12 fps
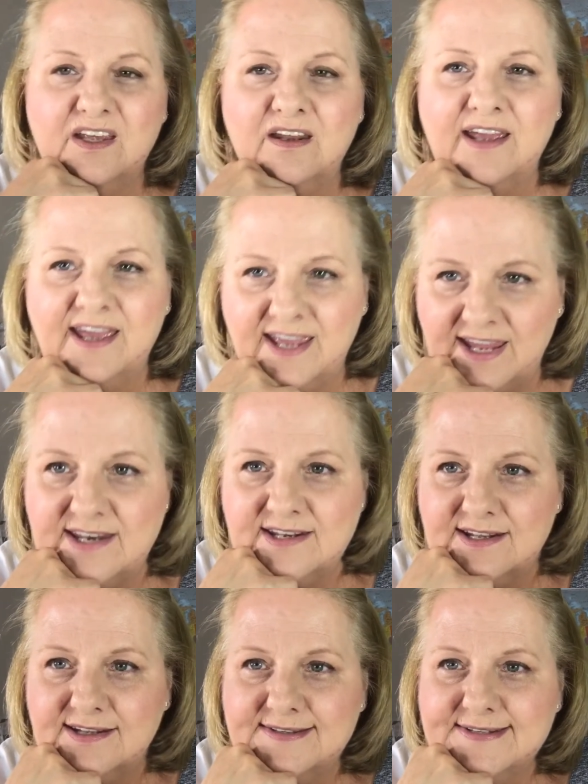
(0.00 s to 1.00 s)
I
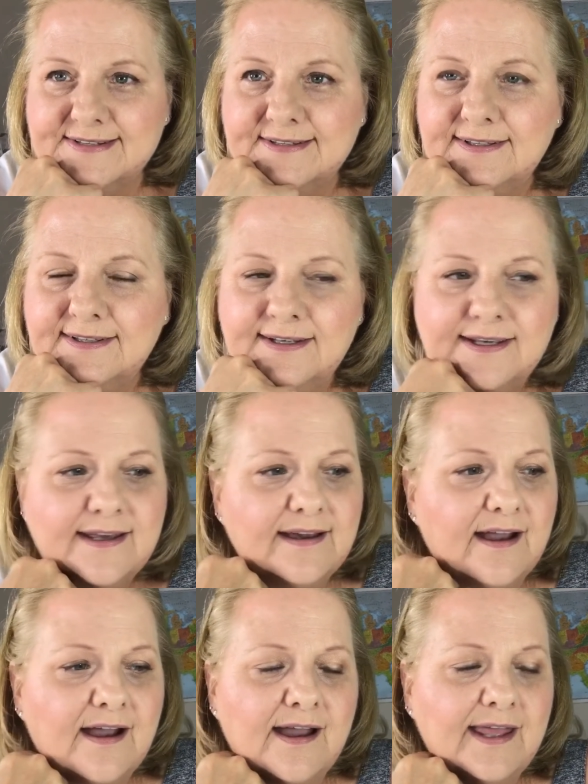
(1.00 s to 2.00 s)
hated it.
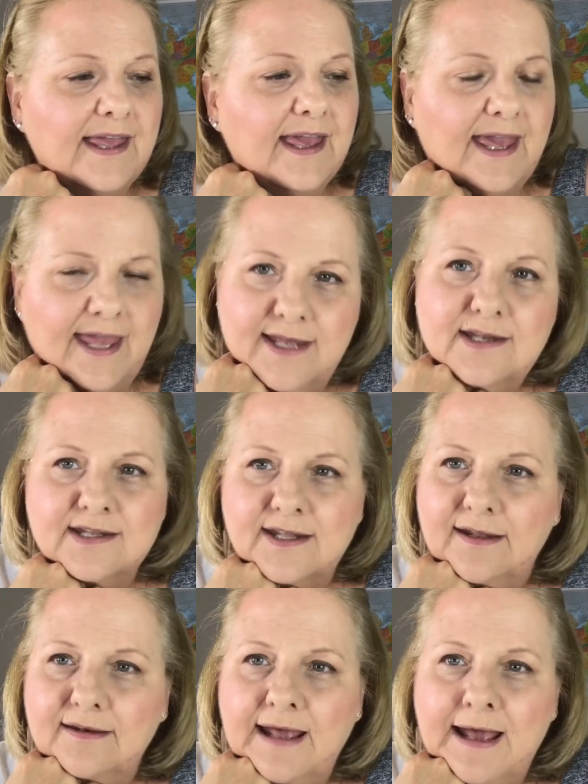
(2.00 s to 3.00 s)
I hated it.